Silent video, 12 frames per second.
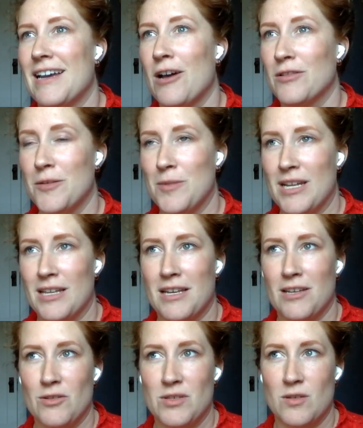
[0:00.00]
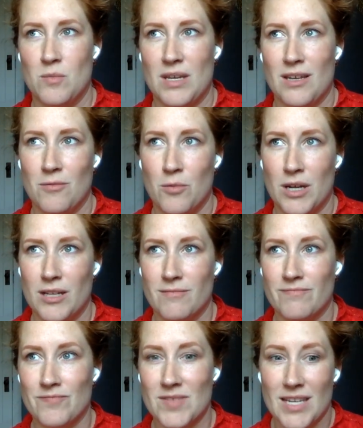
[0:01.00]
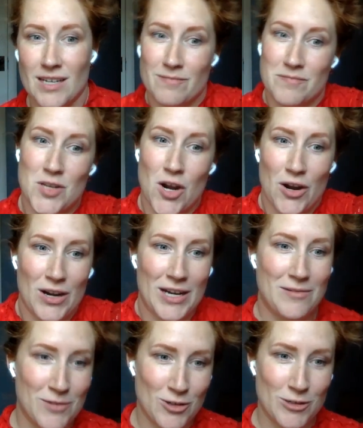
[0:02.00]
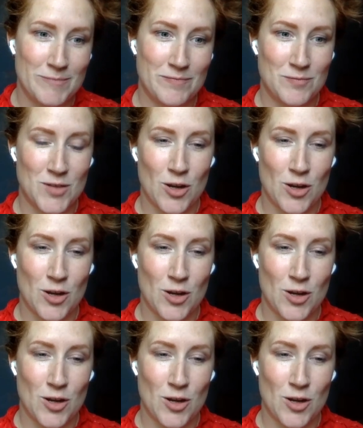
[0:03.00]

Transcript: How limiting that used to be when it's like, sorry, your,